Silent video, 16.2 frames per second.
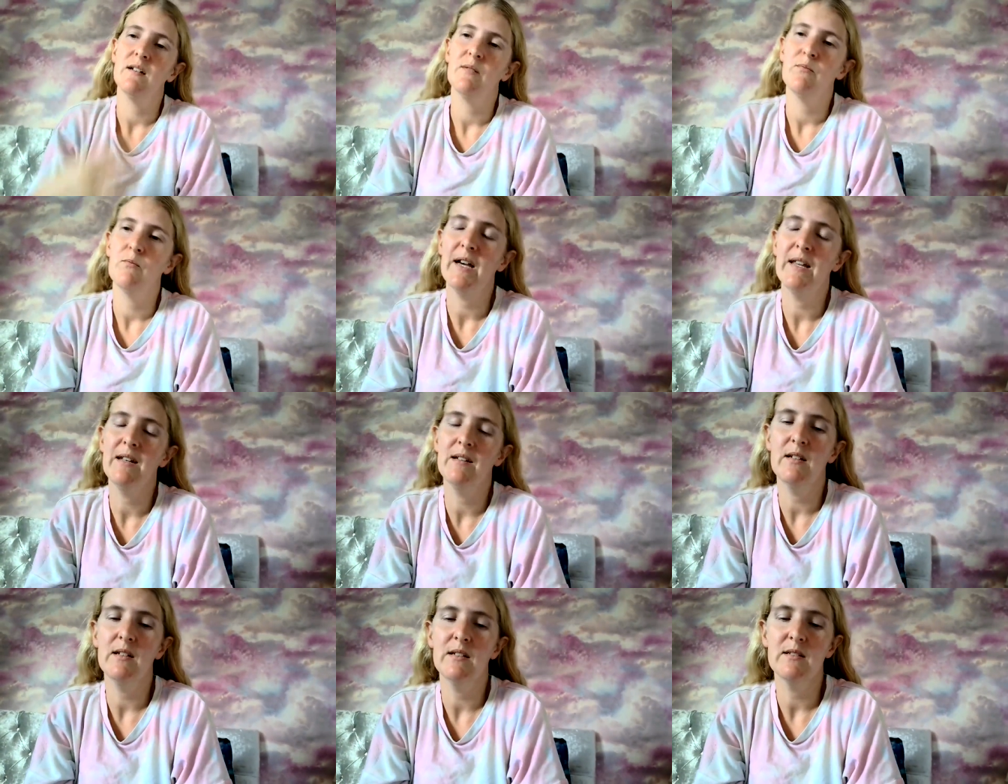
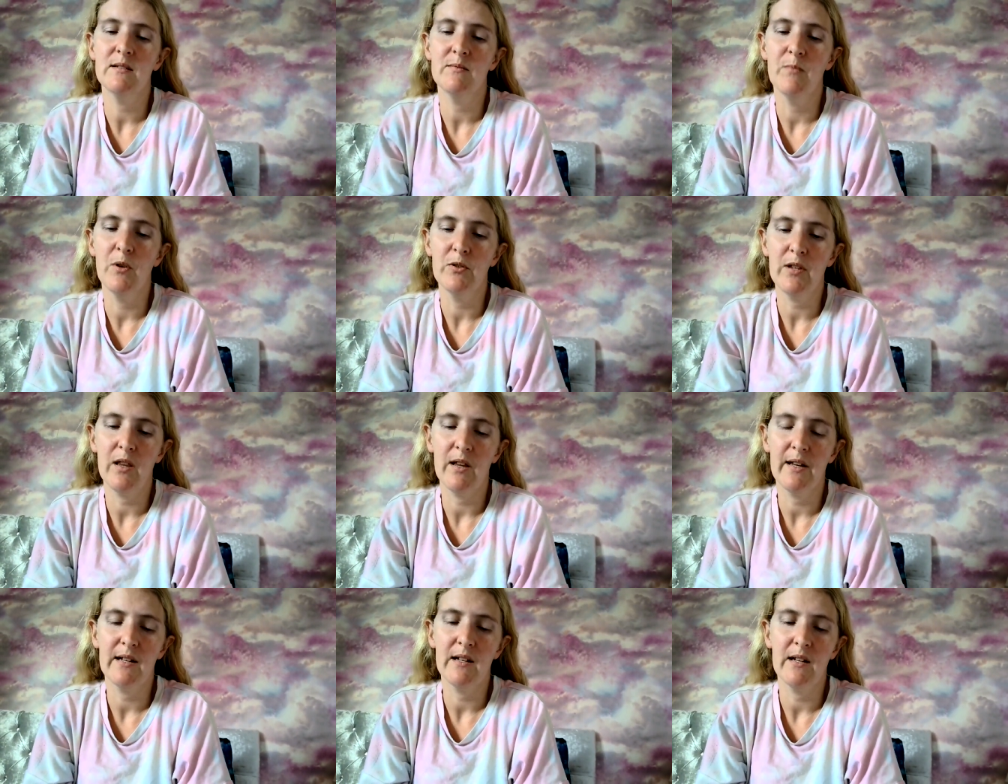when is
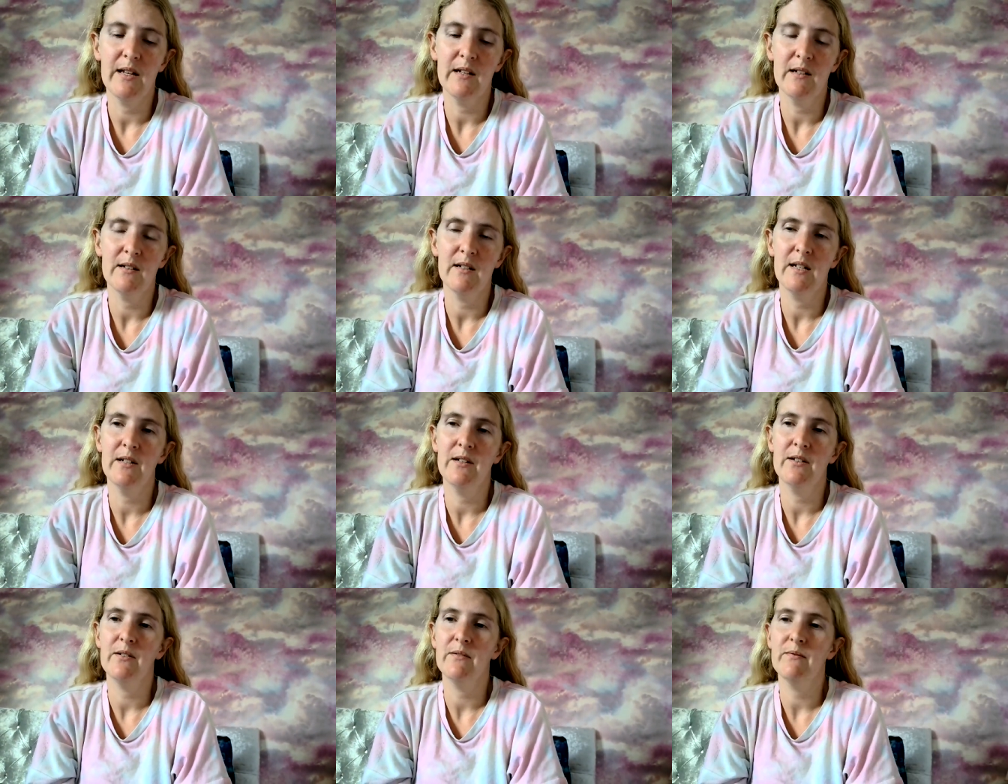most likely.
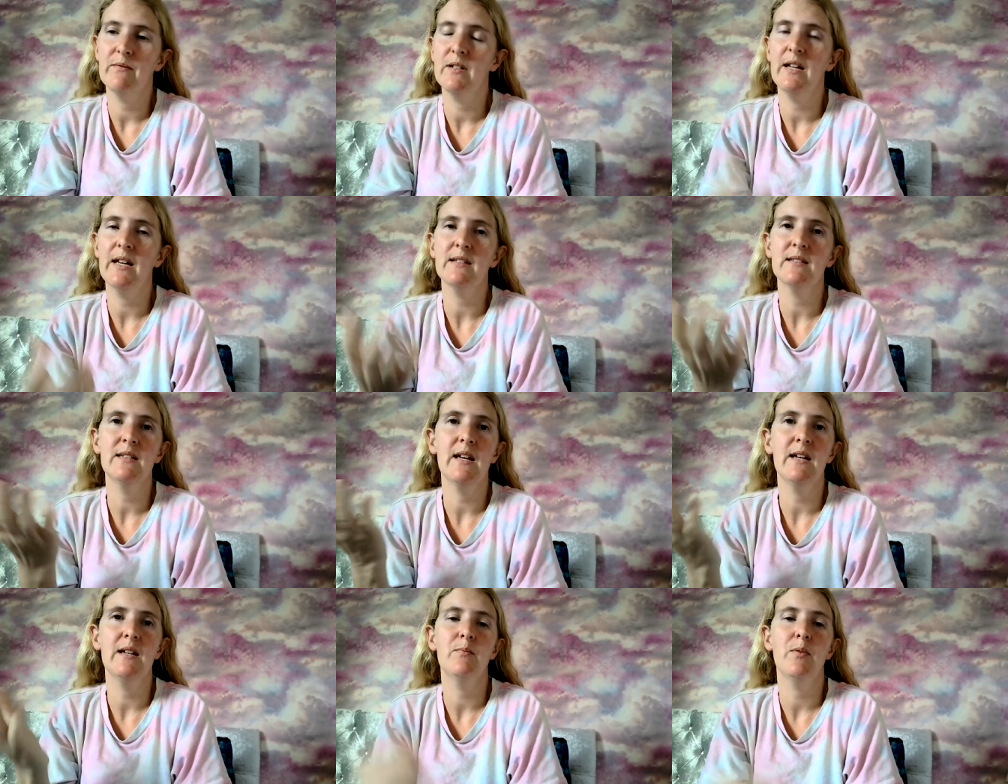I don't know. The
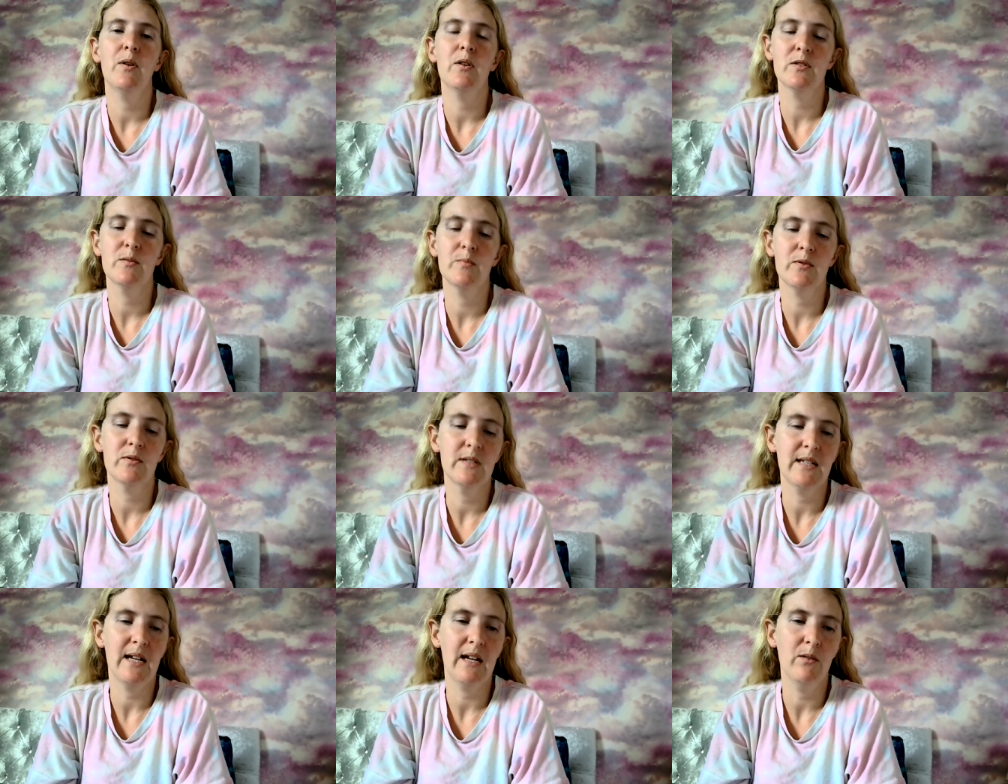next day
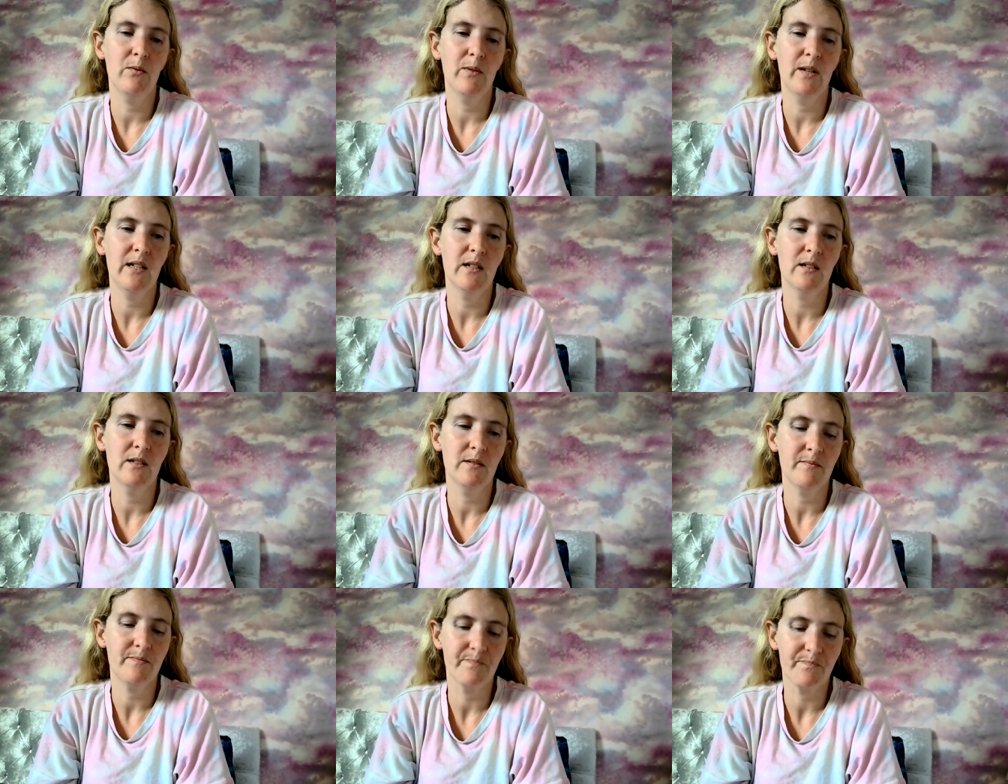possible is
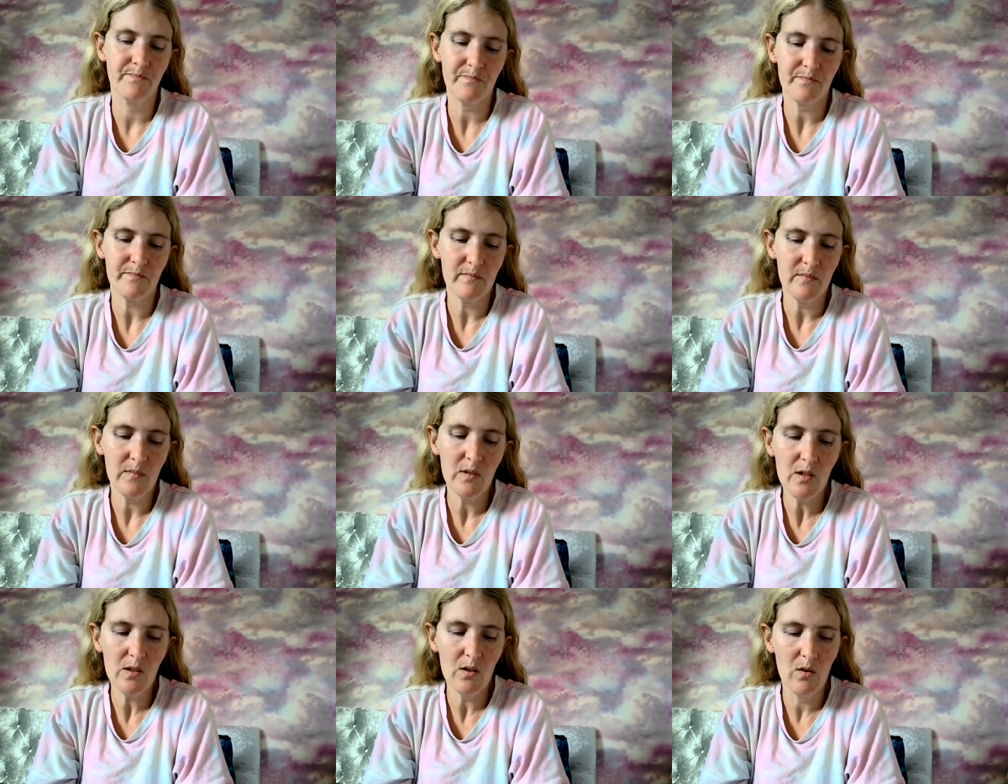Halloween,
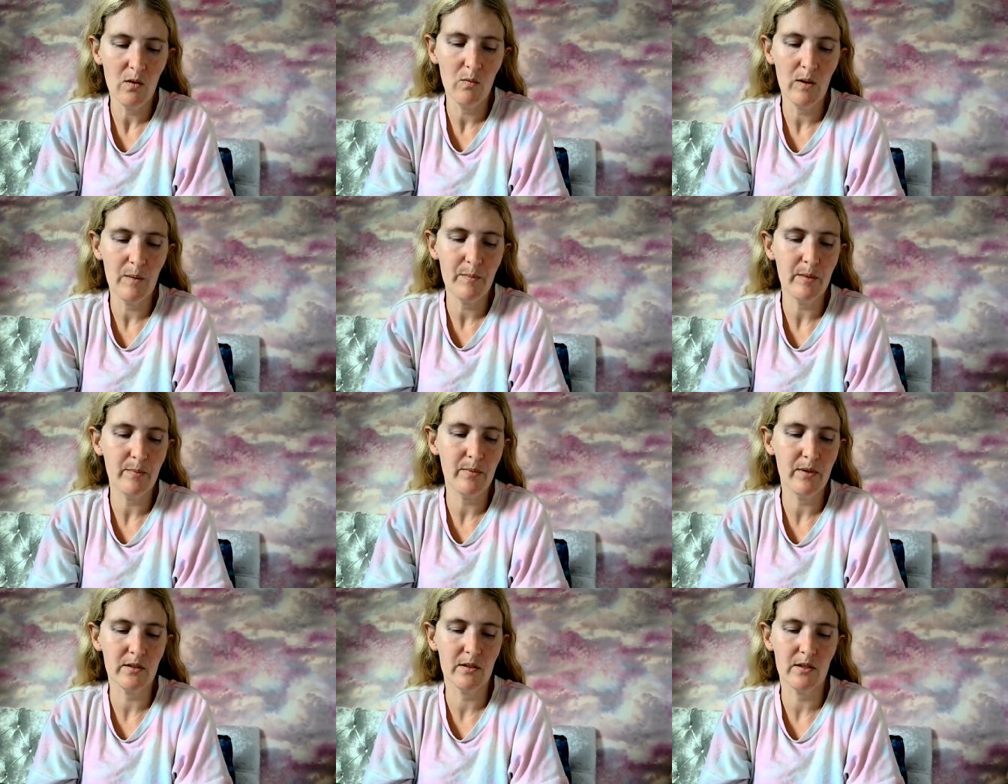and when
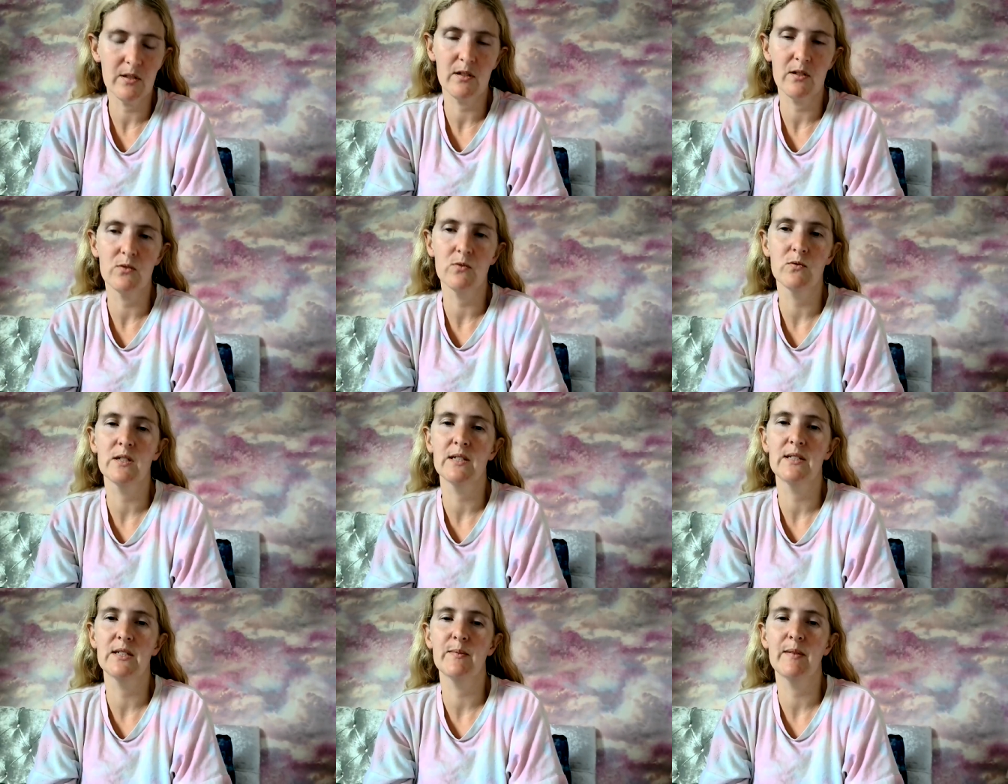people are going to start
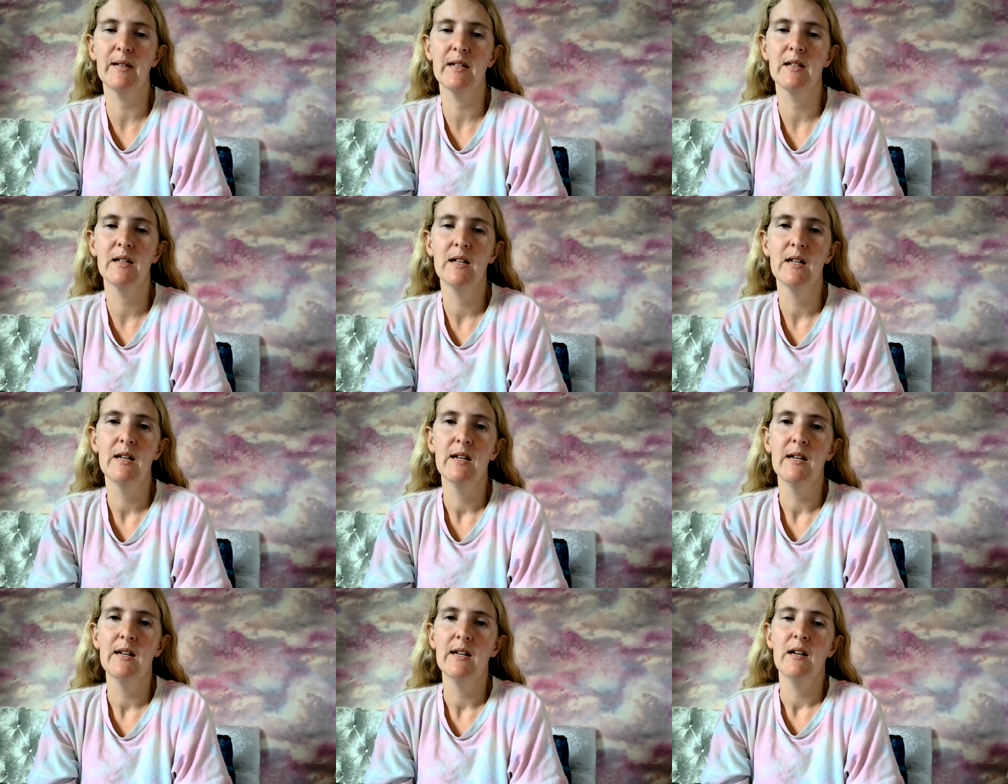talking to me.
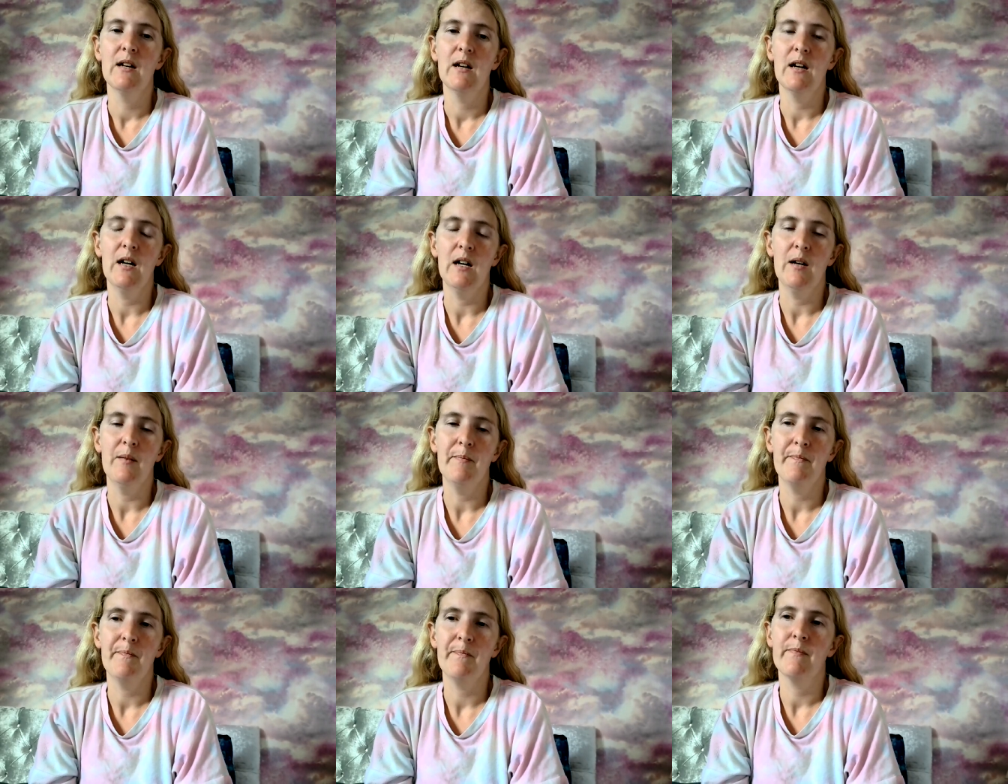
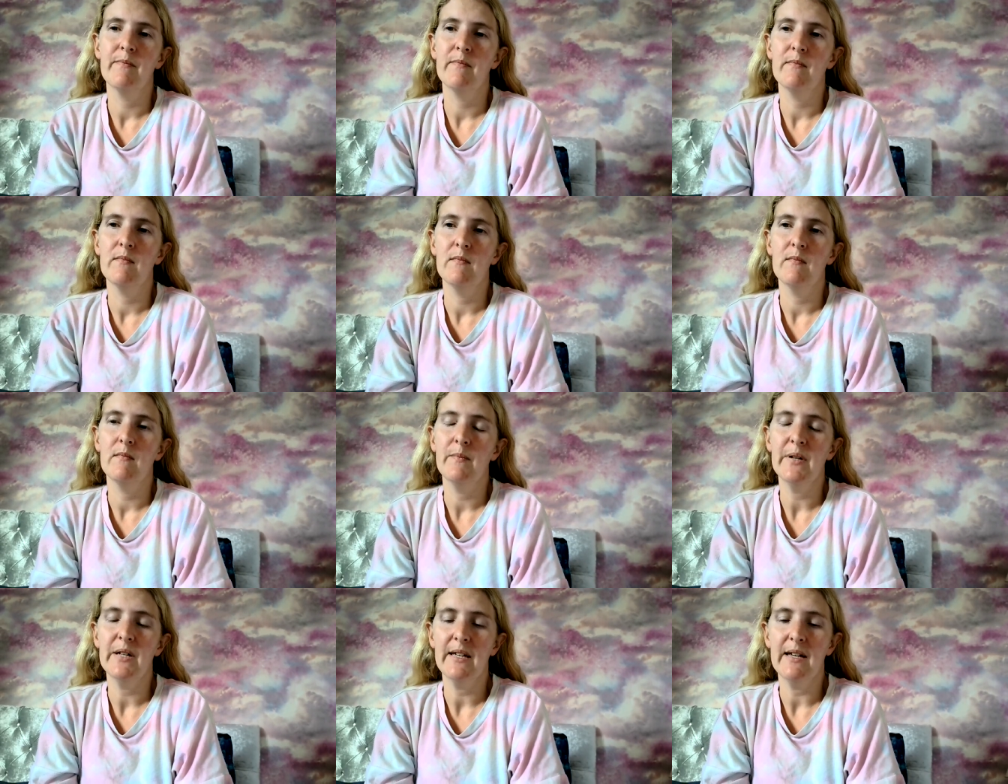Um,
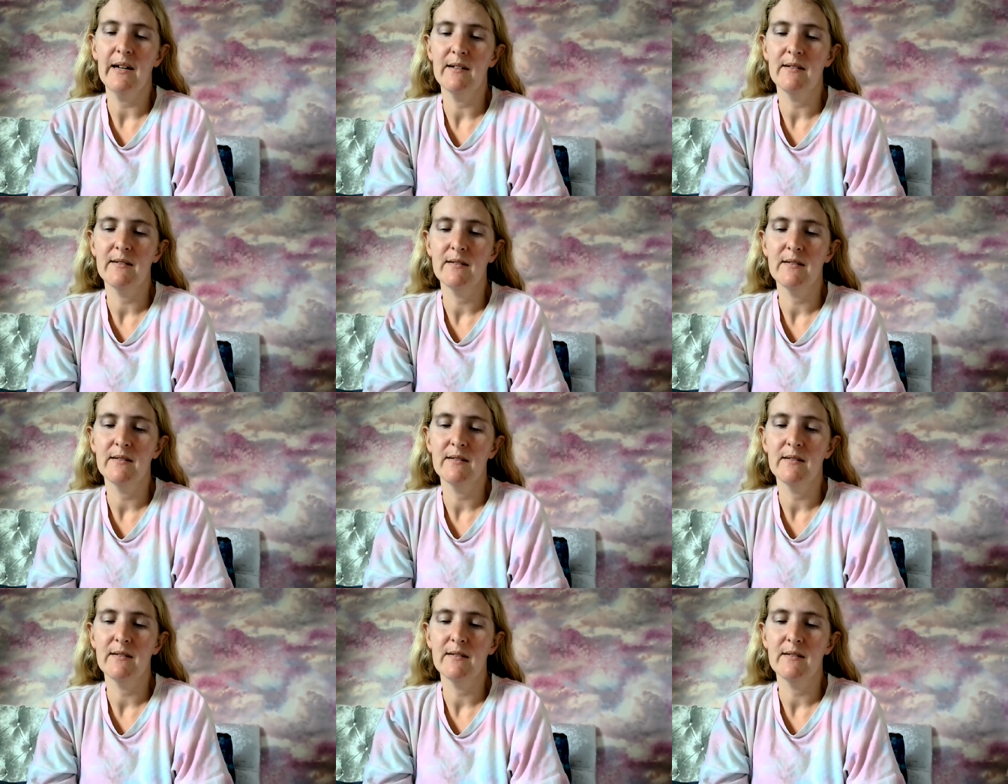but yeah,